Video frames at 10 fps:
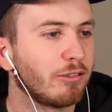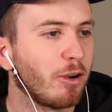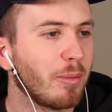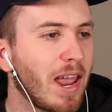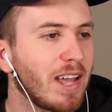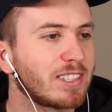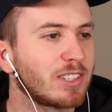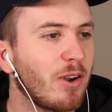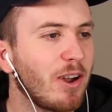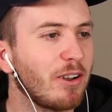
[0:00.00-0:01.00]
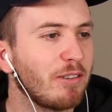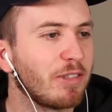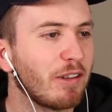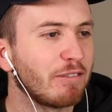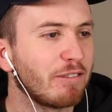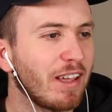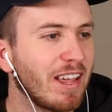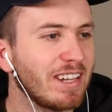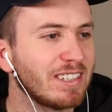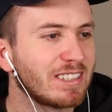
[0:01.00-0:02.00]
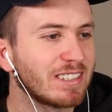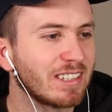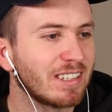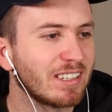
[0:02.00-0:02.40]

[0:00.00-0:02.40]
From outside of the fence,